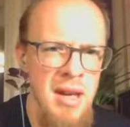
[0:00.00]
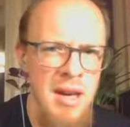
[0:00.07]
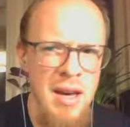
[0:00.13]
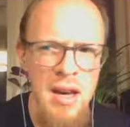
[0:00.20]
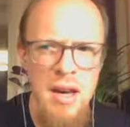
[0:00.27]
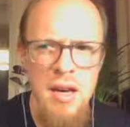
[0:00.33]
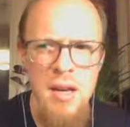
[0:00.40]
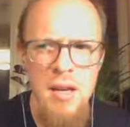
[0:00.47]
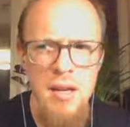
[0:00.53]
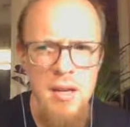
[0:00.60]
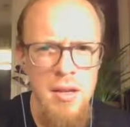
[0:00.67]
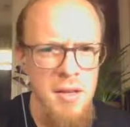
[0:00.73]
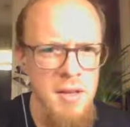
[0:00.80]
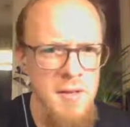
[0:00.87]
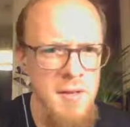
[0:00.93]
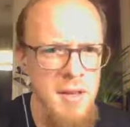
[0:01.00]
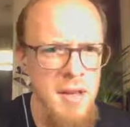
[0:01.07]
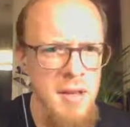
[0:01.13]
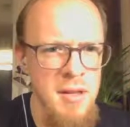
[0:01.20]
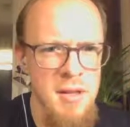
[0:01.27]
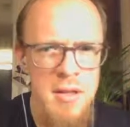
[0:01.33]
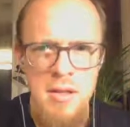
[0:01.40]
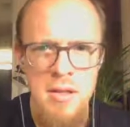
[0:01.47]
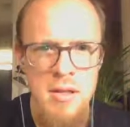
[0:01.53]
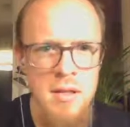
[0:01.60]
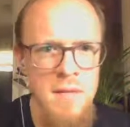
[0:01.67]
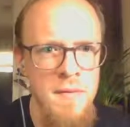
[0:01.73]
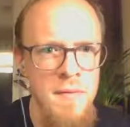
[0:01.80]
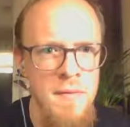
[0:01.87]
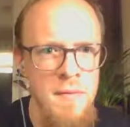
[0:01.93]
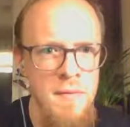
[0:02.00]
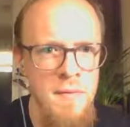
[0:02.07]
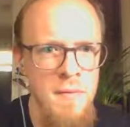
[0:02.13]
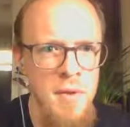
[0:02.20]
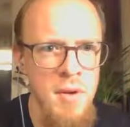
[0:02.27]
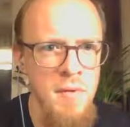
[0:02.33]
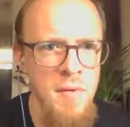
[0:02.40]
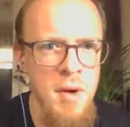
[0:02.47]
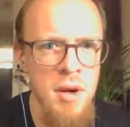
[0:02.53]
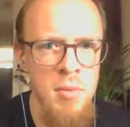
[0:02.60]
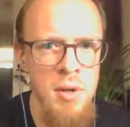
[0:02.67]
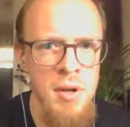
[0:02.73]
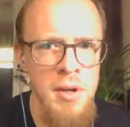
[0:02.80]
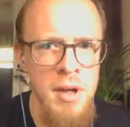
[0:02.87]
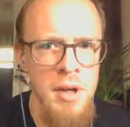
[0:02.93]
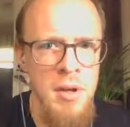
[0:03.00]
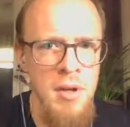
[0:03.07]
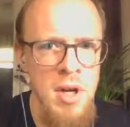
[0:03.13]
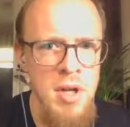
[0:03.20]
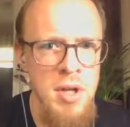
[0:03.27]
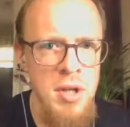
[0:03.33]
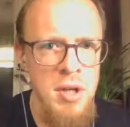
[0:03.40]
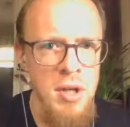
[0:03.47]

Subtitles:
I think this is a variable declaration.